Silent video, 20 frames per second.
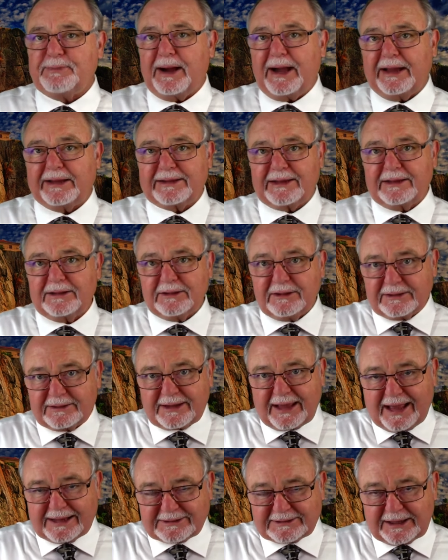by
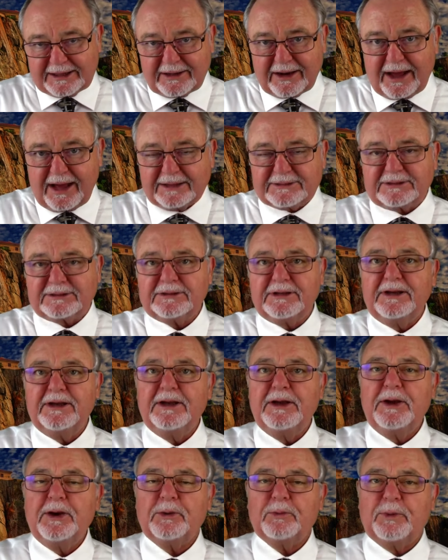casting lots
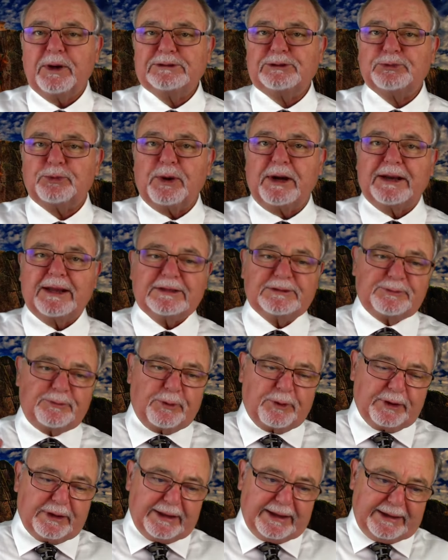which one is
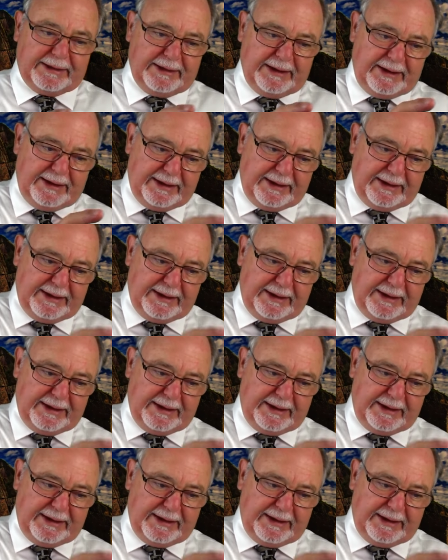for Yehovah,